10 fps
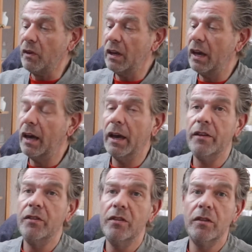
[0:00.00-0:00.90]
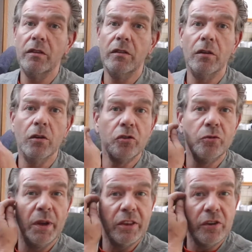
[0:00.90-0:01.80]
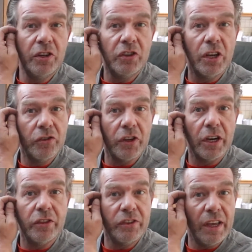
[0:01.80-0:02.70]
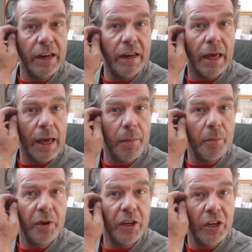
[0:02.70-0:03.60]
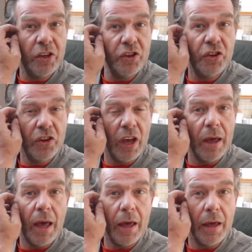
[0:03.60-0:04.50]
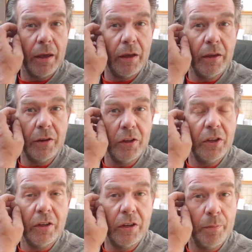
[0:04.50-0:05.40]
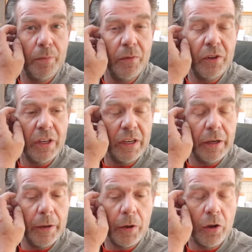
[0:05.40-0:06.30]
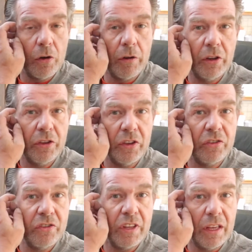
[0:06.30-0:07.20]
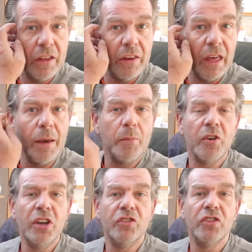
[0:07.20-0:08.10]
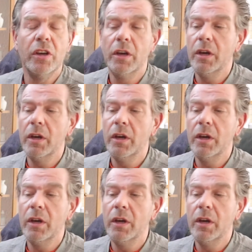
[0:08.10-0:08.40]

And those battery cells are 10 amperage, the current is 10 amperage